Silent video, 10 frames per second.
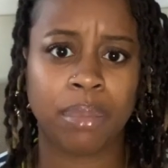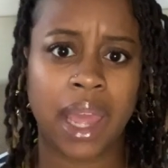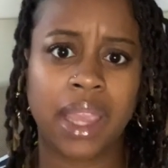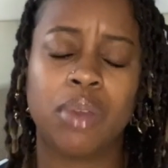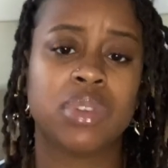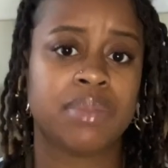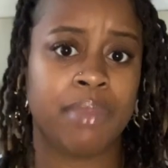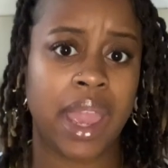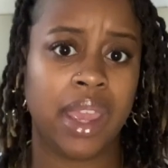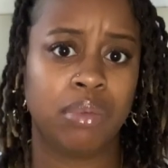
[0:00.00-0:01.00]
Like, it was
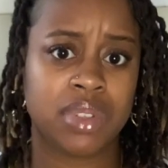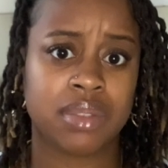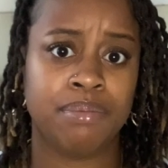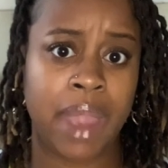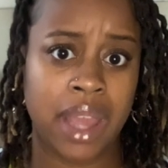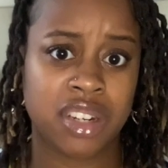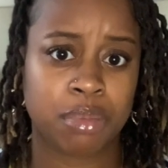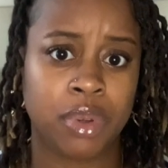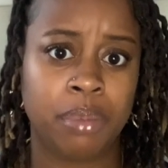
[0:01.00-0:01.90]
manageable,